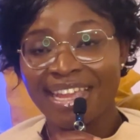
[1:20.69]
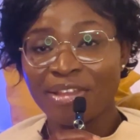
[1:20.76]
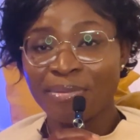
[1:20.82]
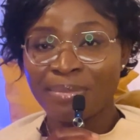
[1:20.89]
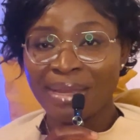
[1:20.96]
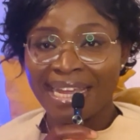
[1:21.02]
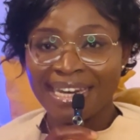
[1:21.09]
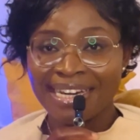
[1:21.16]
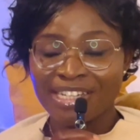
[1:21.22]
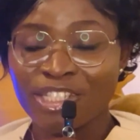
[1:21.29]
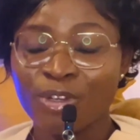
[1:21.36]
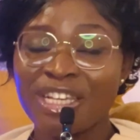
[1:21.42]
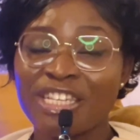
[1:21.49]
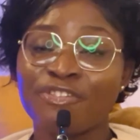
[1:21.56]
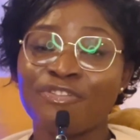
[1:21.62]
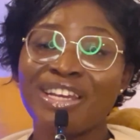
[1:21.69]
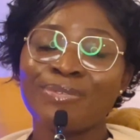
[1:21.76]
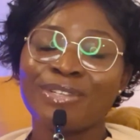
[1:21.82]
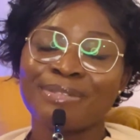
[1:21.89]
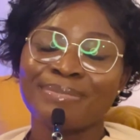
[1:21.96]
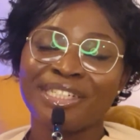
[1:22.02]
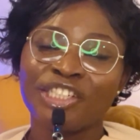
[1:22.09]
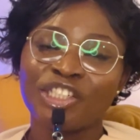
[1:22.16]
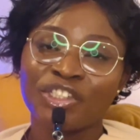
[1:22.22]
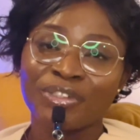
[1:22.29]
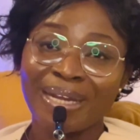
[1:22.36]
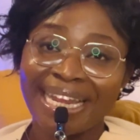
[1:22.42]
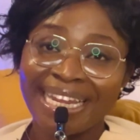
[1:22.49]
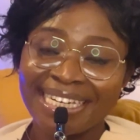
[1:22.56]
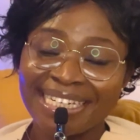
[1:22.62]
Amen. So his faith was being
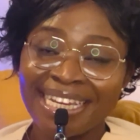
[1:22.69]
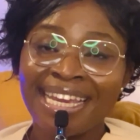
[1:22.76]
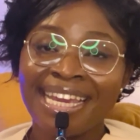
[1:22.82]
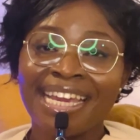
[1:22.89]
tried.